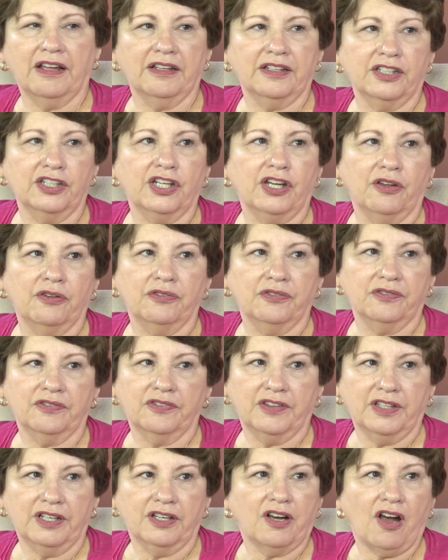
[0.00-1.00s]
the
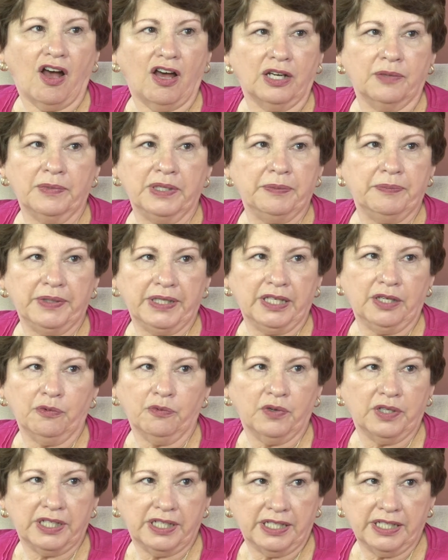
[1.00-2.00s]
economy being
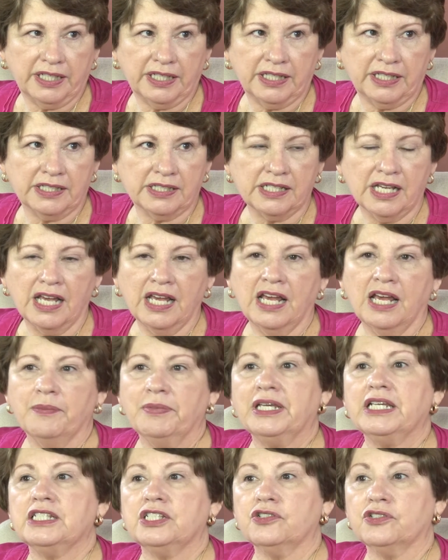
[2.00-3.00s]
what it is,
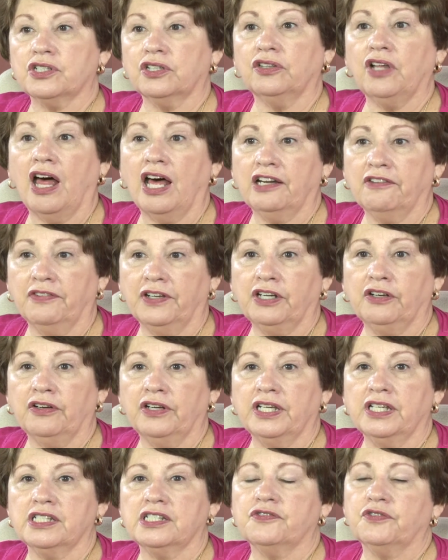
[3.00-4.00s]
because there's a lot of
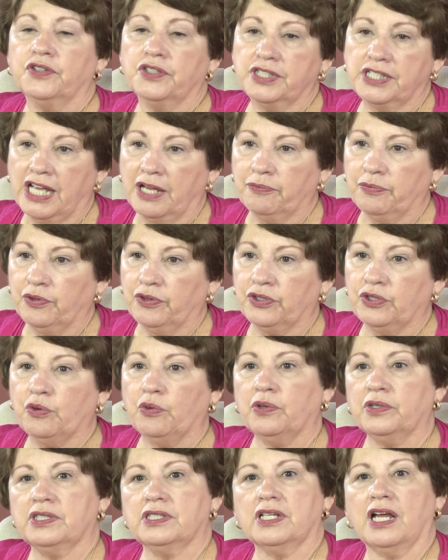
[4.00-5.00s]
areas, for example, the
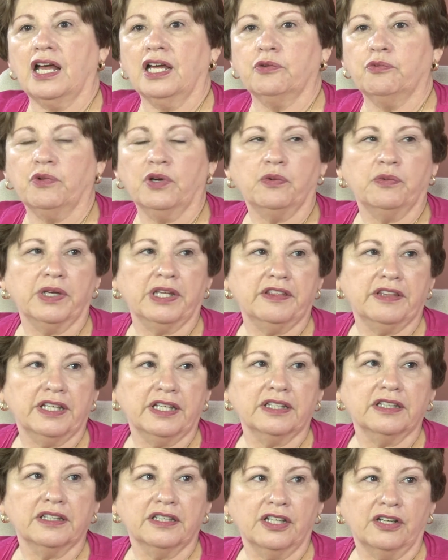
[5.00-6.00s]
north side, where we
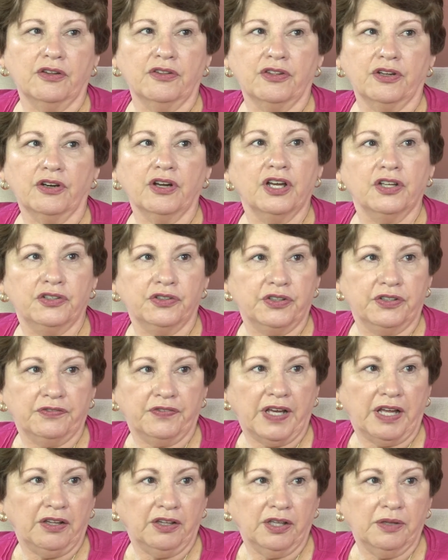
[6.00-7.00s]
think, that are
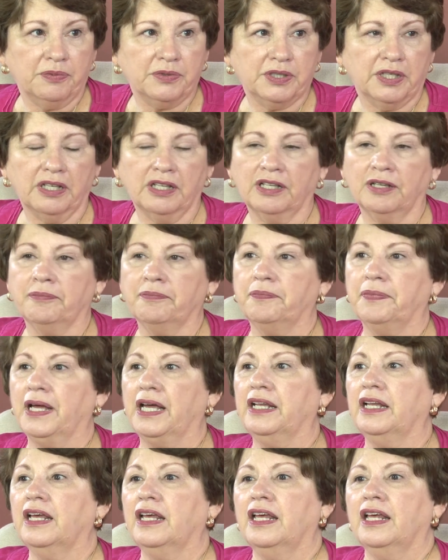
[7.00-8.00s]
underdeveloped.
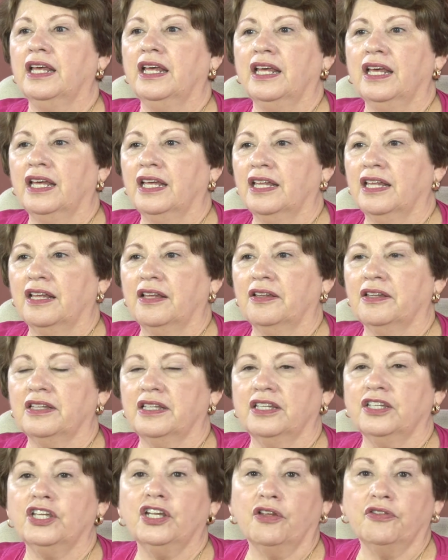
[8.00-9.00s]
But
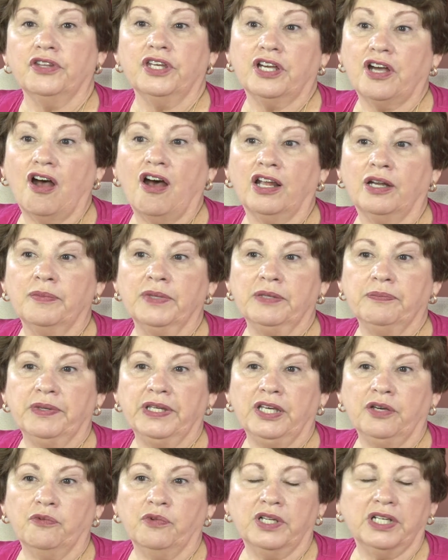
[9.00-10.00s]
you know, the economy
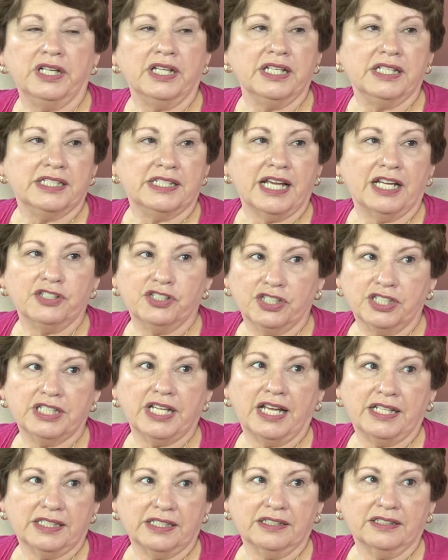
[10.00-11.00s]
being what it is, that just
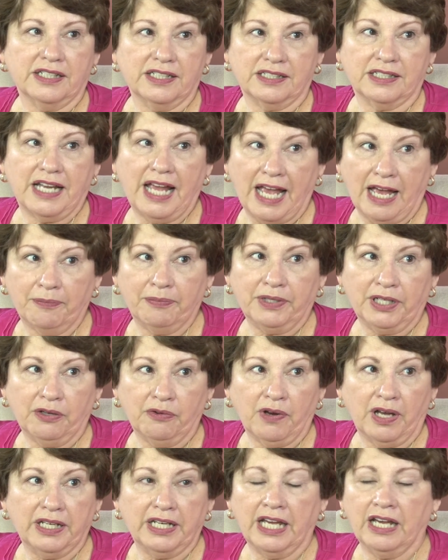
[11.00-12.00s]
isn't happening
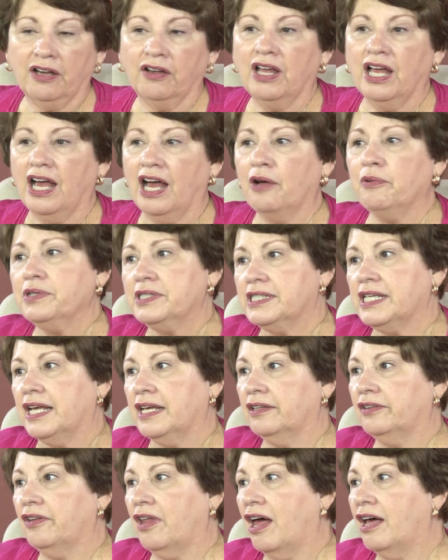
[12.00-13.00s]
right now. I would
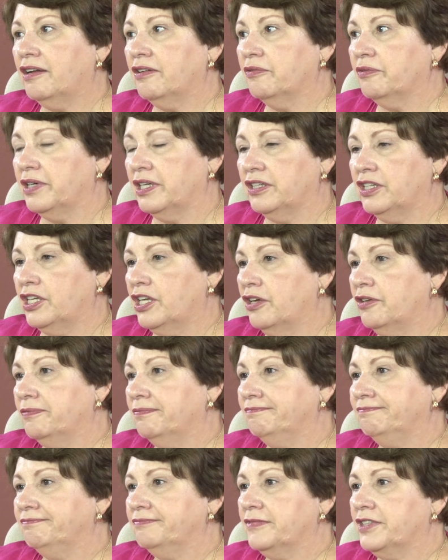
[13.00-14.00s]
say a lot of, you know,
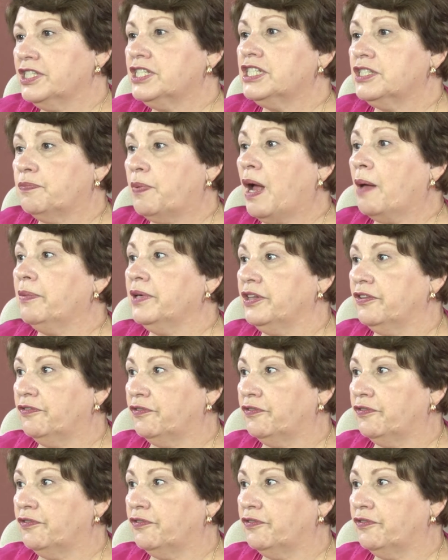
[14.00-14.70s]
this is probably the